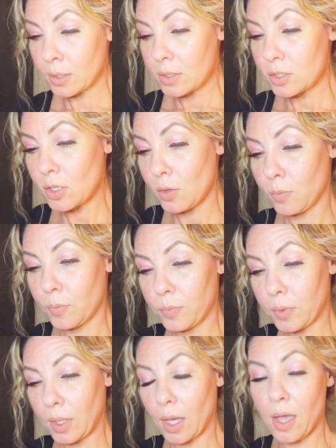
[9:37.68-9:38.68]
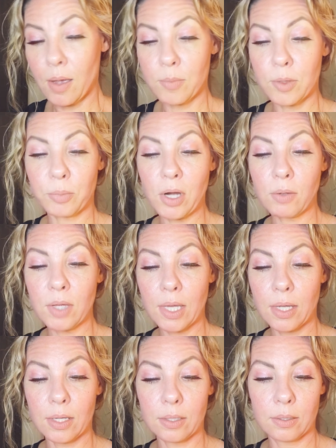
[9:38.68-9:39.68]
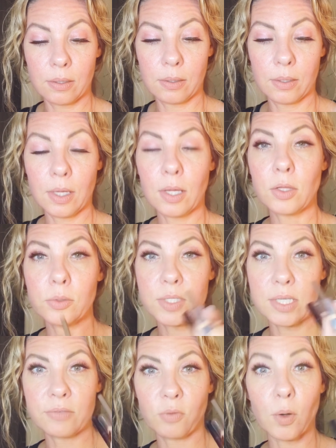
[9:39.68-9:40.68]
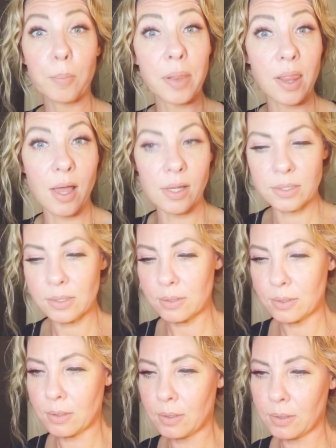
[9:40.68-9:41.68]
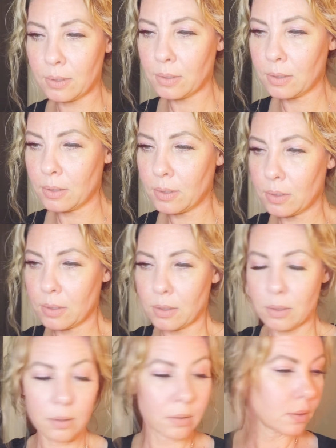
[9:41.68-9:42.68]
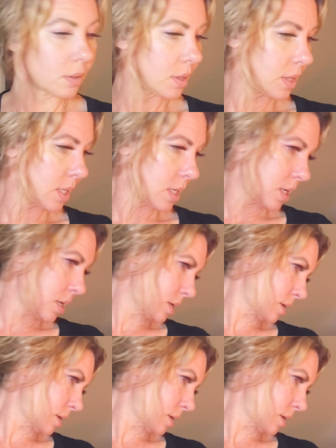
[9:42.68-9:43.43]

So, the brow kit includes these 4 plus the